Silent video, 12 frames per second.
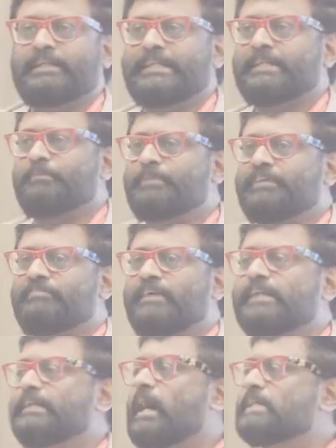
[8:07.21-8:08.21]
Create a
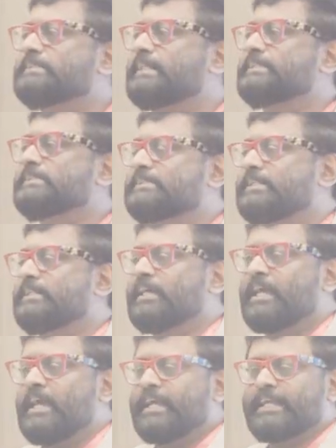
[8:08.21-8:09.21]
brief and ask the
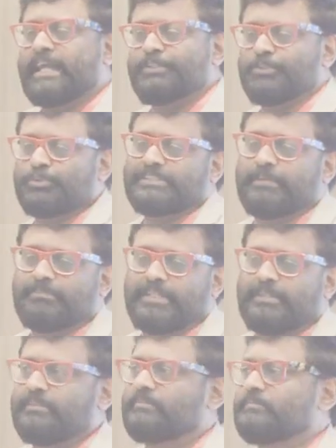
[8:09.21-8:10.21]
agency, can you do
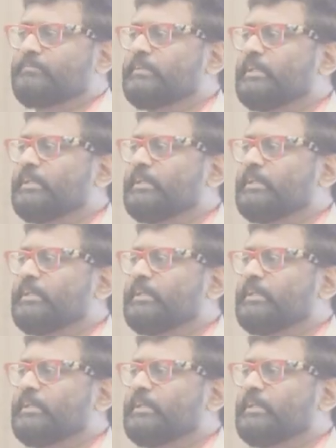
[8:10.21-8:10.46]
something?